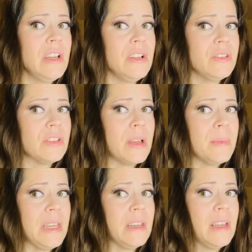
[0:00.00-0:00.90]
So I
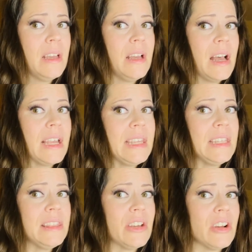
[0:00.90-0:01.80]
mean, I
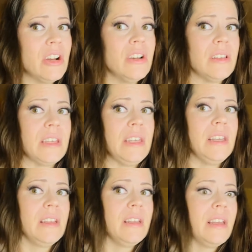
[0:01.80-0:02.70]
get there early,
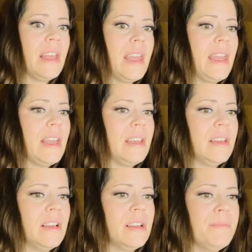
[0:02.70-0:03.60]
and
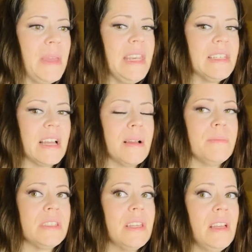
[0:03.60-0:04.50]
many
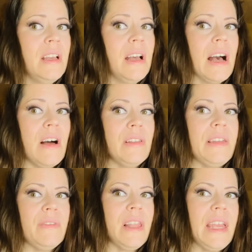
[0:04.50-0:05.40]
times I'll
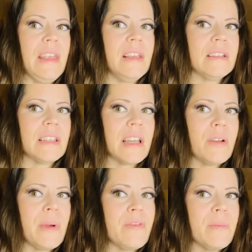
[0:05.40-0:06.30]
leave late because I got to
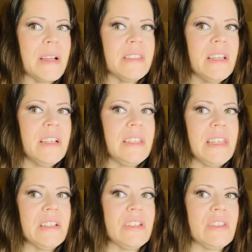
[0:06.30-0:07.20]
wait for my son to
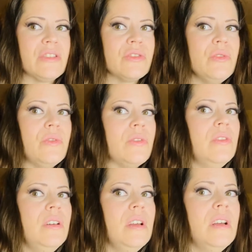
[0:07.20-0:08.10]
get to the
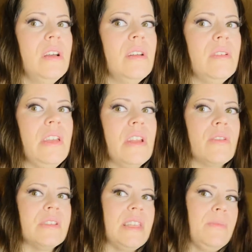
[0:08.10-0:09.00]
school, you know,
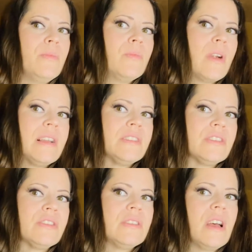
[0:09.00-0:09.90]
because he rides
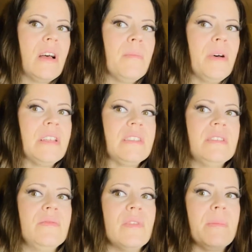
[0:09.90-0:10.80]
this
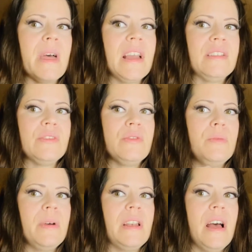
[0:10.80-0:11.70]
bus from the high school. But